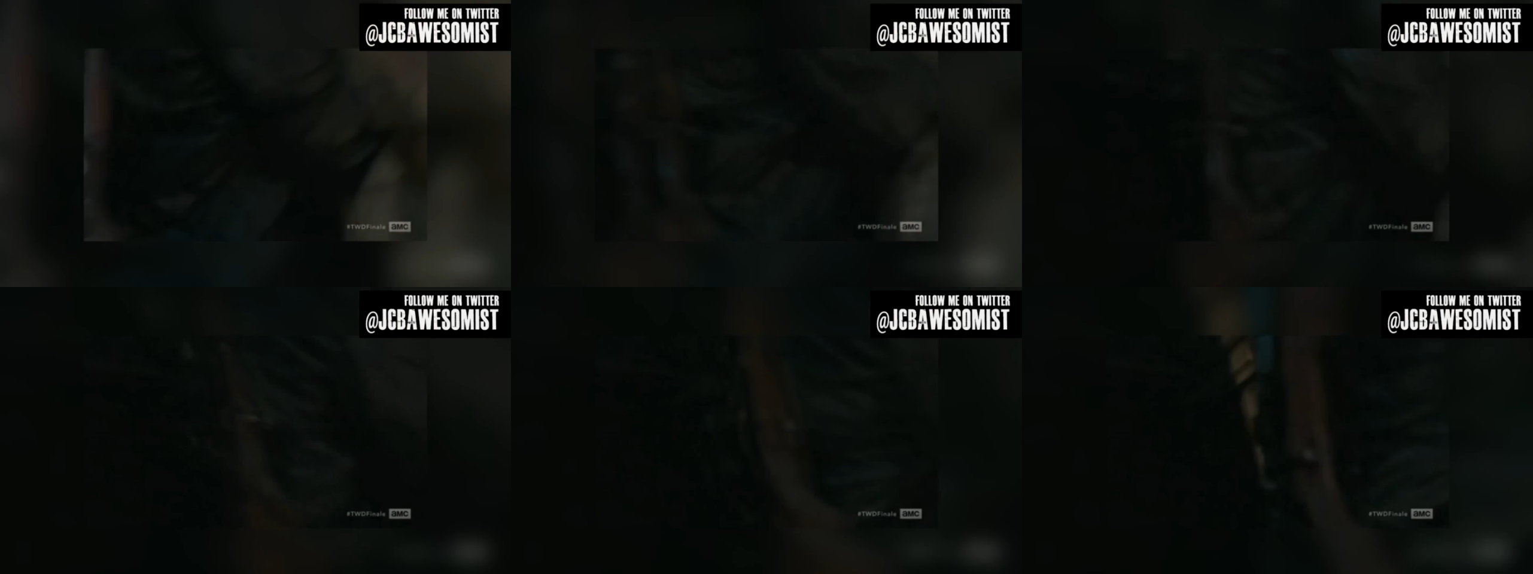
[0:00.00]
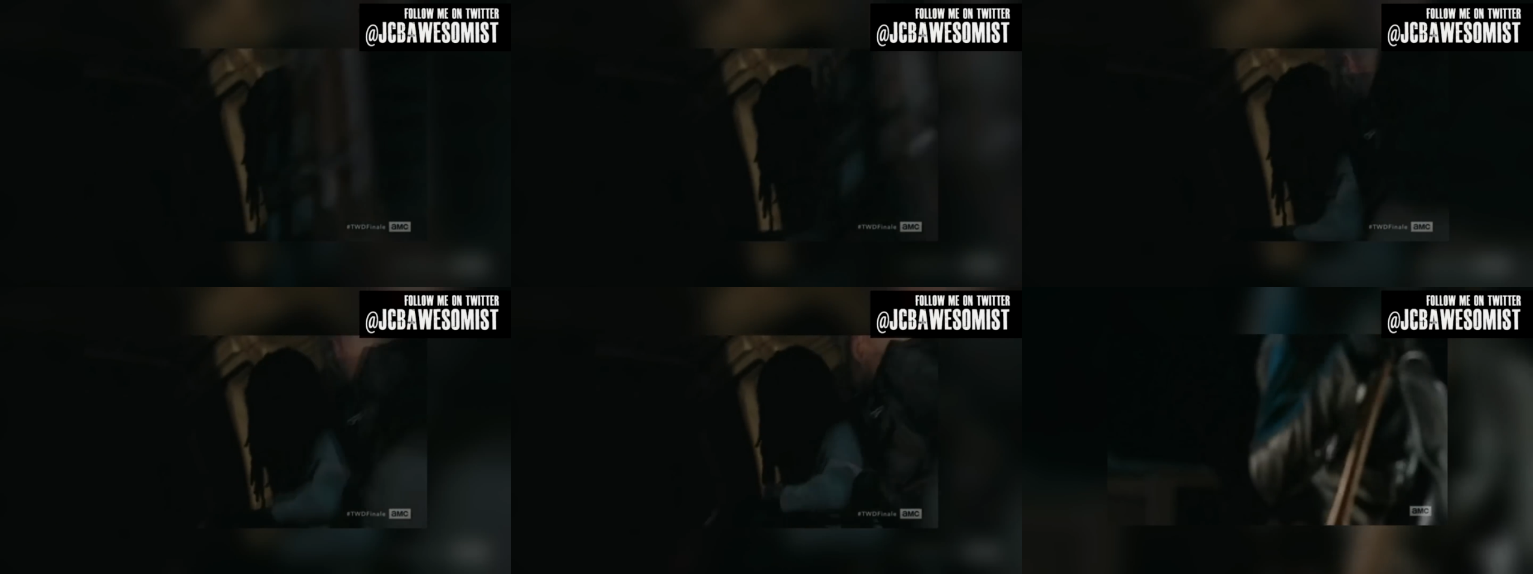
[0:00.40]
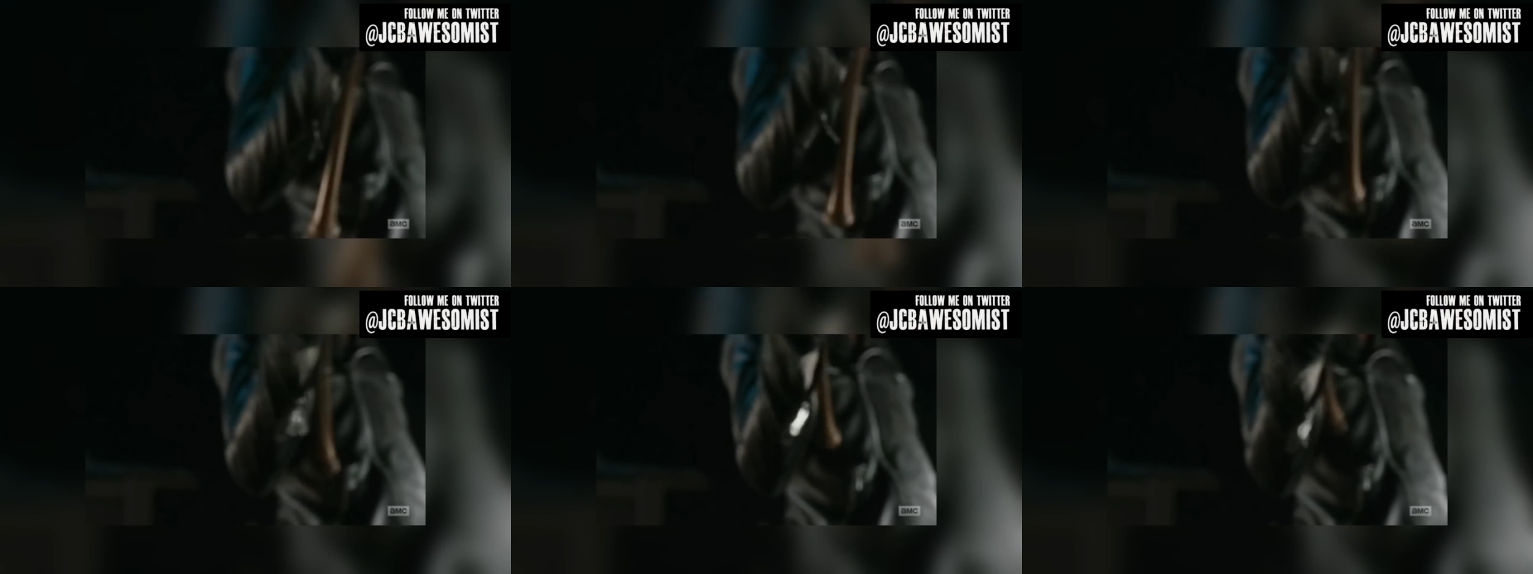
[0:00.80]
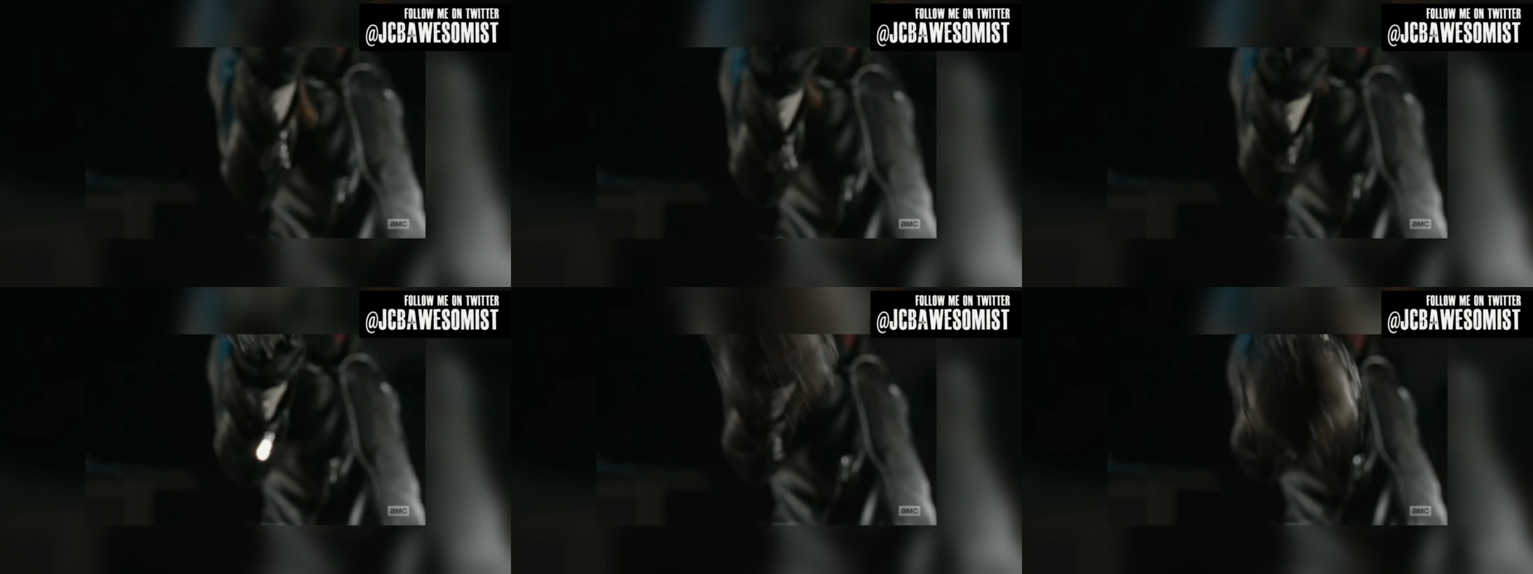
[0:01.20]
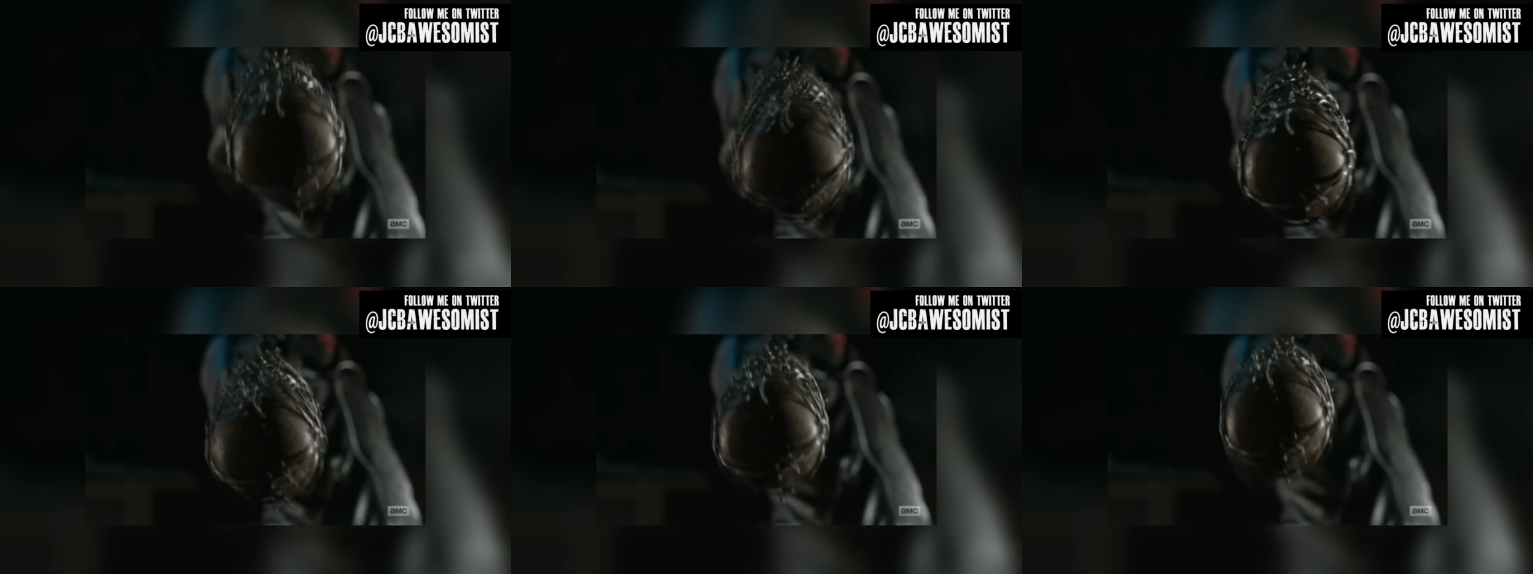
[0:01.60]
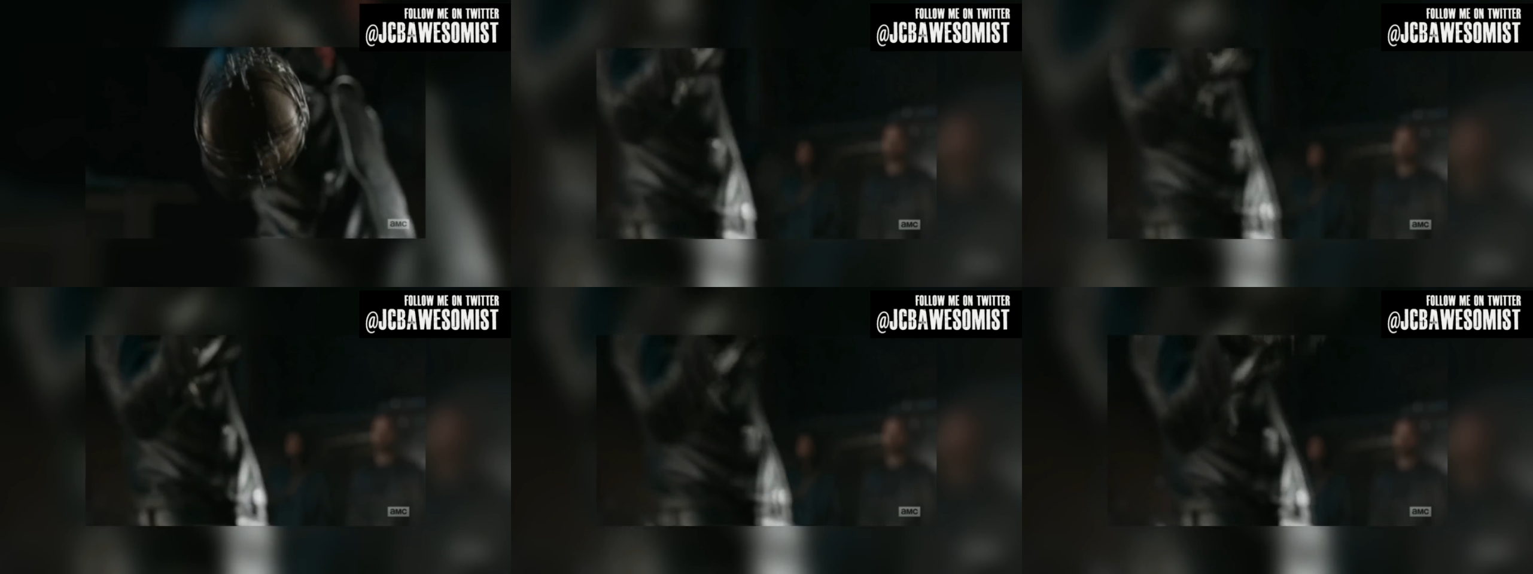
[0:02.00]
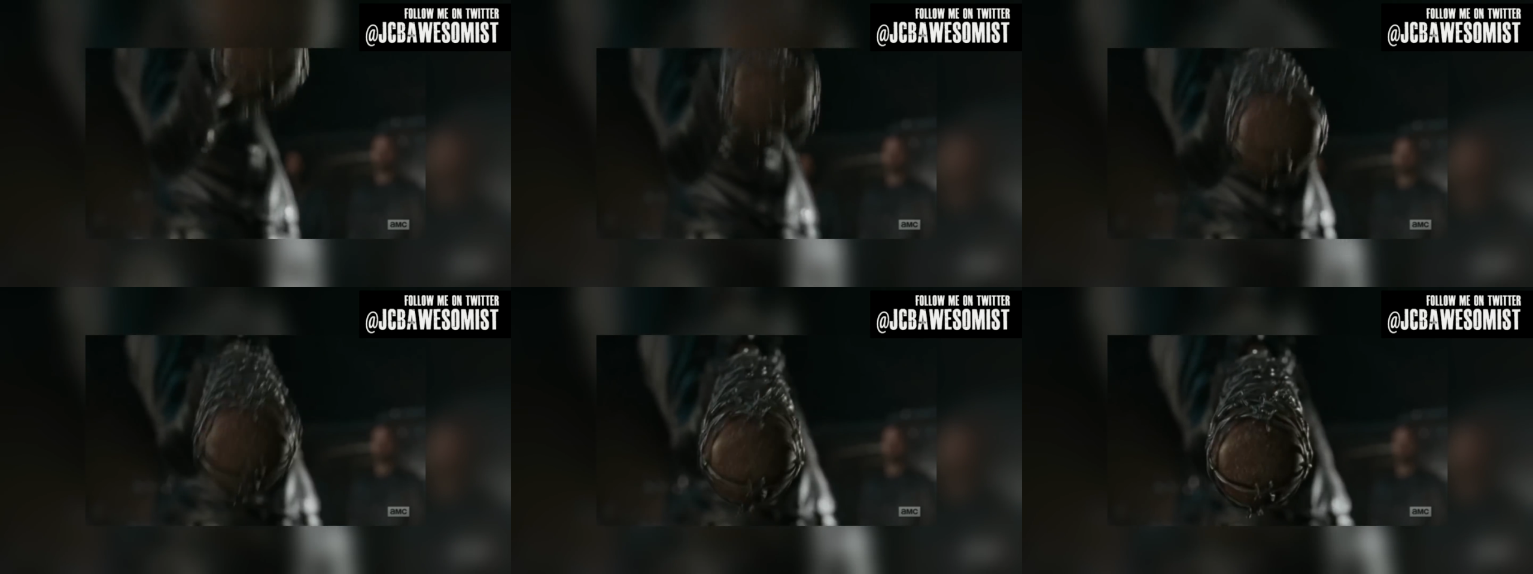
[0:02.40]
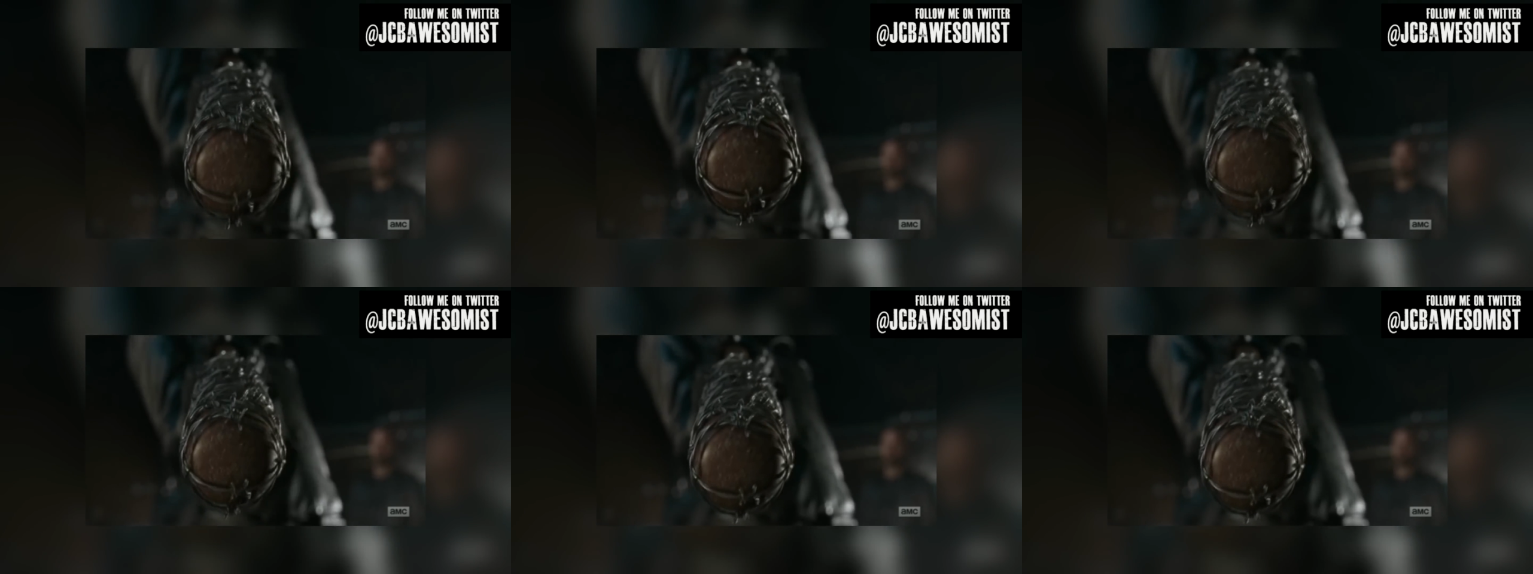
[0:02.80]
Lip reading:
(no speaker visible)